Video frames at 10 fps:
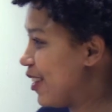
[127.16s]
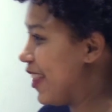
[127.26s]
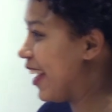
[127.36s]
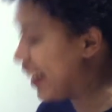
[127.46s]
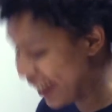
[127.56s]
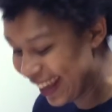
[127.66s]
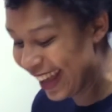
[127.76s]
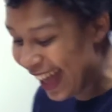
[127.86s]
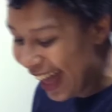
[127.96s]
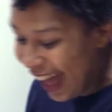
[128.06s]
on that.
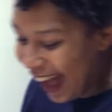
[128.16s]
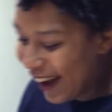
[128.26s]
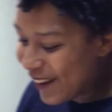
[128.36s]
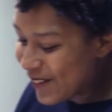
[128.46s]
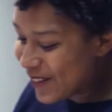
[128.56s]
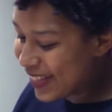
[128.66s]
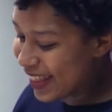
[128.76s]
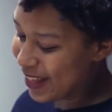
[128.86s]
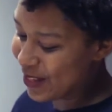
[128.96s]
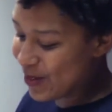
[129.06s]

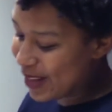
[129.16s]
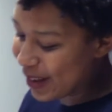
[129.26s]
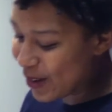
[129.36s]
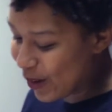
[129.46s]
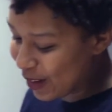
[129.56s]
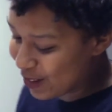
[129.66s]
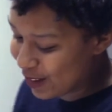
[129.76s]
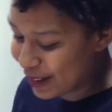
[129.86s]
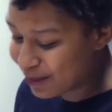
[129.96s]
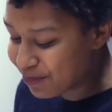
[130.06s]
So my second
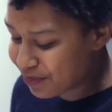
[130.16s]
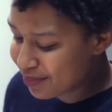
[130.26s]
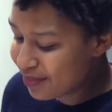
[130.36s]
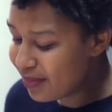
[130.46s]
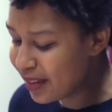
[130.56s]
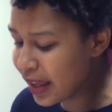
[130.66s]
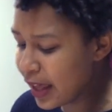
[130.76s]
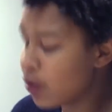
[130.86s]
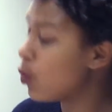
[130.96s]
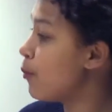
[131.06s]
question
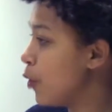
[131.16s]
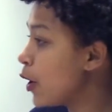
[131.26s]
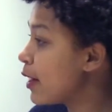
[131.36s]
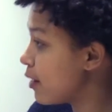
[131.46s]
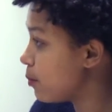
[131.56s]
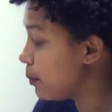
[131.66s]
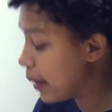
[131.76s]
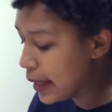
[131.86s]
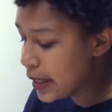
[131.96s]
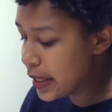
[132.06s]
is, what progress has been
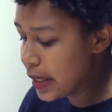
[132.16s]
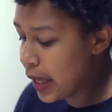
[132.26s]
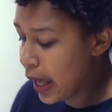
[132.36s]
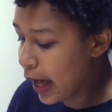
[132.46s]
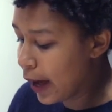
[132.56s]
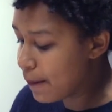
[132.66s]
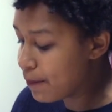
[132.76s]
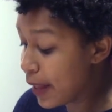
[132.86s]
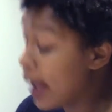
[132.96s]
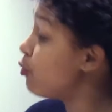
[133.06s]
made
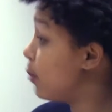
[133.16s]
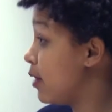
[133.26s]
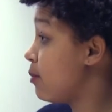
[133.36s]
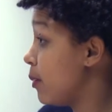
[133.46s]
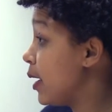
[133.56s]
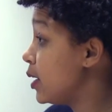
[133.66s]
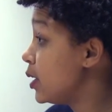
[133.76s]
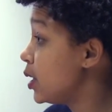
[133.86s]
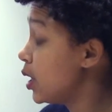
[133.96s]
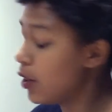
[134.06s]
and remains to be made
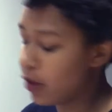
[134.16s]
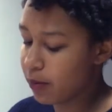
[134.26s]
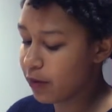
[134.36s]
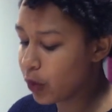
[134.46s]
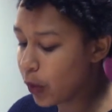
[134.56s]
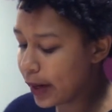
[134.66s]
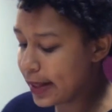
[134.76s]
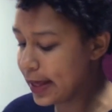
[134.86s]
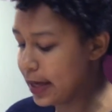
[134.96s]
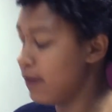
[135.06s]
in terms of
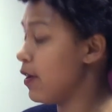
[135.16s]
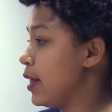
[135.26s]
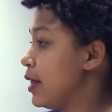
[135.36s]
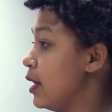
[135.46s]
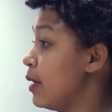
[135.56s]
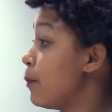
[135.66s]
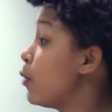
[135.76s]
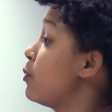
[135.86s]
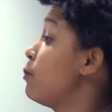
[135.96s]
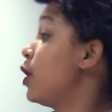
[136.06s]
equality and diversity,
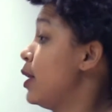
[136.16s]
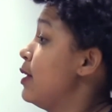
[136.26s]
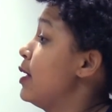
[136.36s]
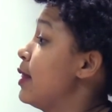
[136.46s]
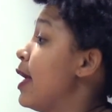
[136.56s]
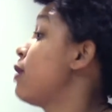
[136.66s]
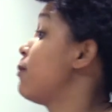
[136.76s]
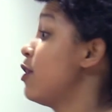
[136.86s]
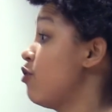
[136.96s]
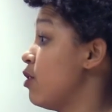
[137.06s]
both in politics and in
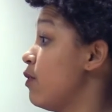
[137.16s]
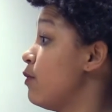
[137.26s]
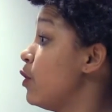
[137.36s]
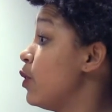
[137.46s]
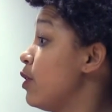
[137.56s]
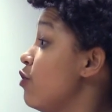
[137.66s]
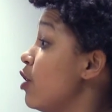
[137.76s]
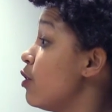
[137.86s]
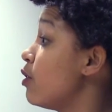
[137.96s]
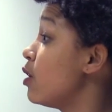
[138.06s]
positions of influence in
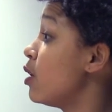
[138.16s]
general?